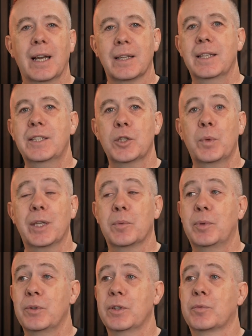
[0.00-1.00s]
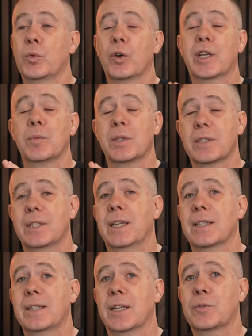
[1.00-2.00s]
And this is where the beauty of working with a C
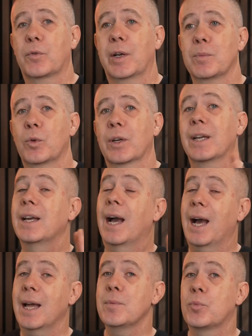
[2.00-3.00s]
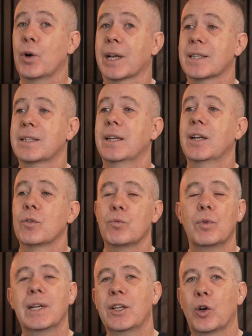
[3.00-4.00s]
S S framework and Bricks
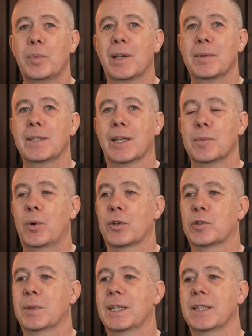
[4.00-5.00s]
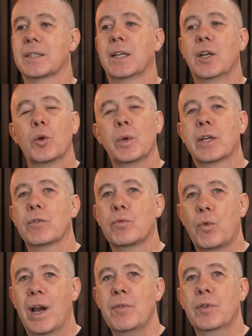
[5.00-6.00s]
really open up a ton of possibilities. We can
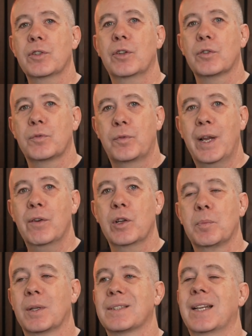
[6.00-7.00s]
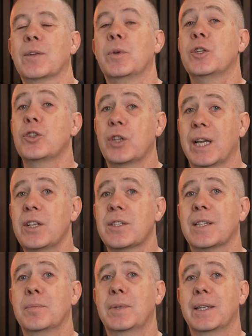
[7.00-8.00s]
reference those variables, and if we change
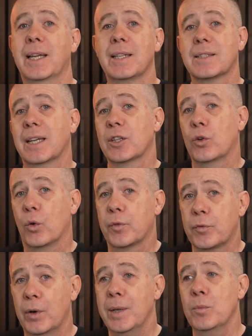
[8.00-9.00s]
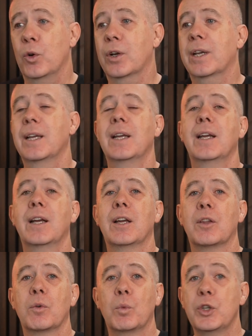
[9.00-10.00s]
something inside Core Framework,
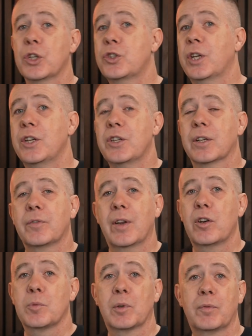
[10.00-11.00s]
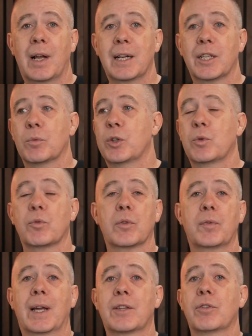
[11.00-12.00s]
we're just changing a variable value, which will
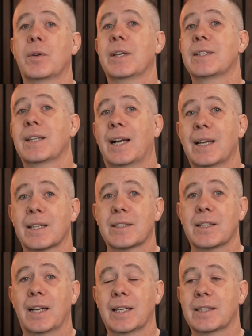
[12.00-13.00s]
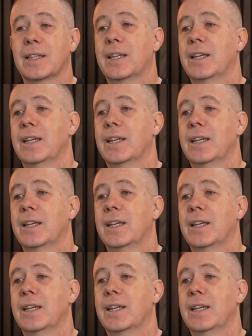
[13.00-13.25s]
reflect through the entire site.